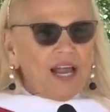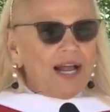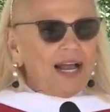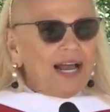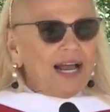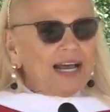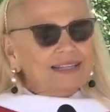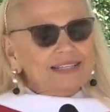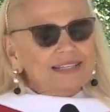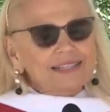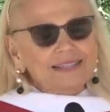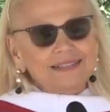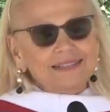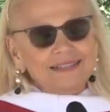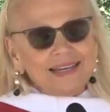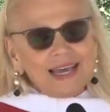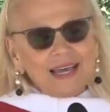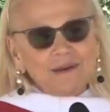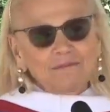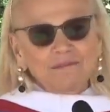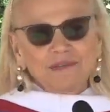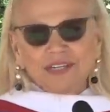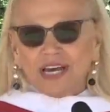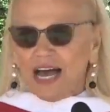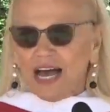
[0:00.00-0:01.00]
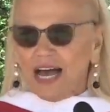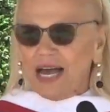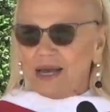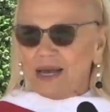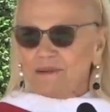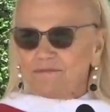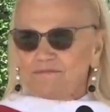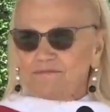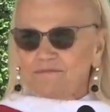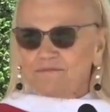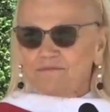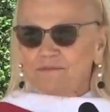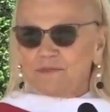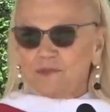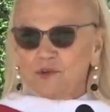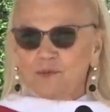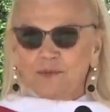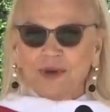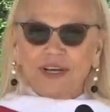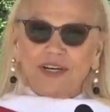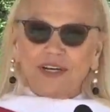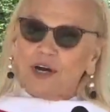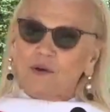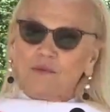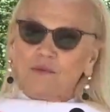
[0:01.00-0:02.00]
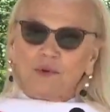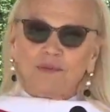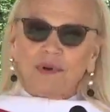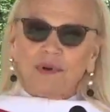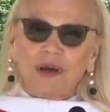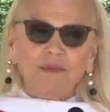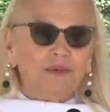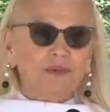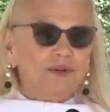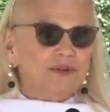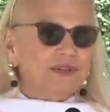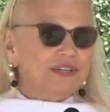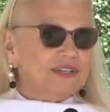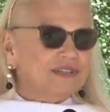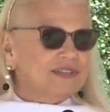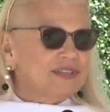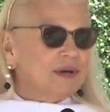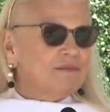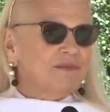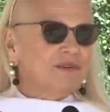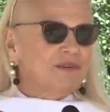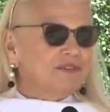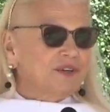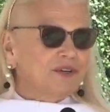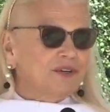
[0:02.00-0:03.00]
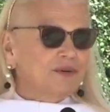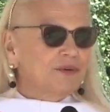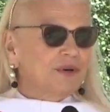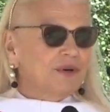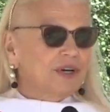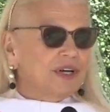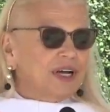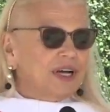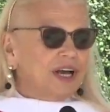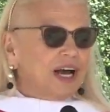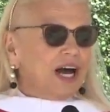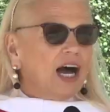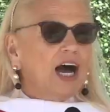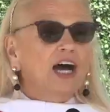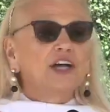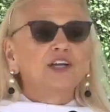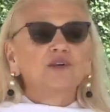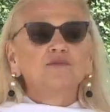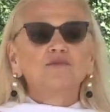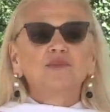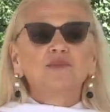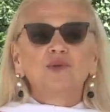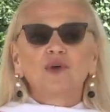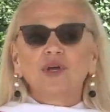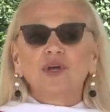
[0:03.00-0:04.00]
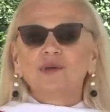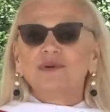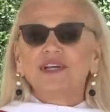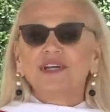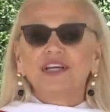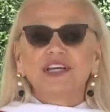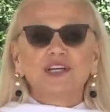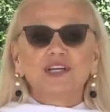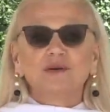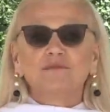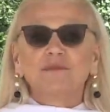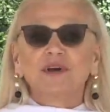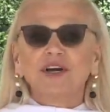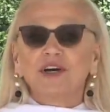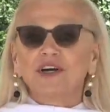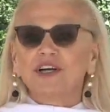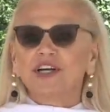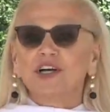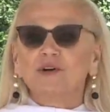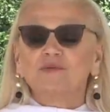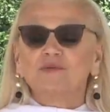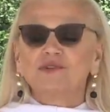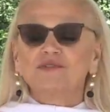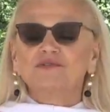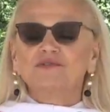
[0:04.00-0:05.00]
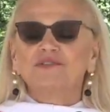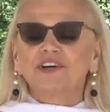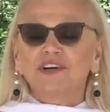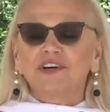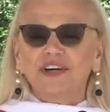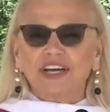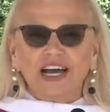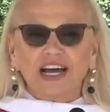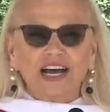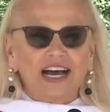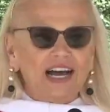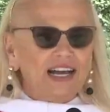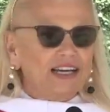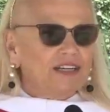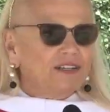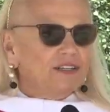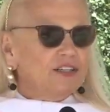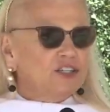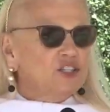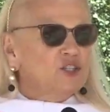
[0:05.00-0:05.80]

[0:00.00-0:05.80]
At the same time, you may not remember this, some of you, unemployment in America was very high.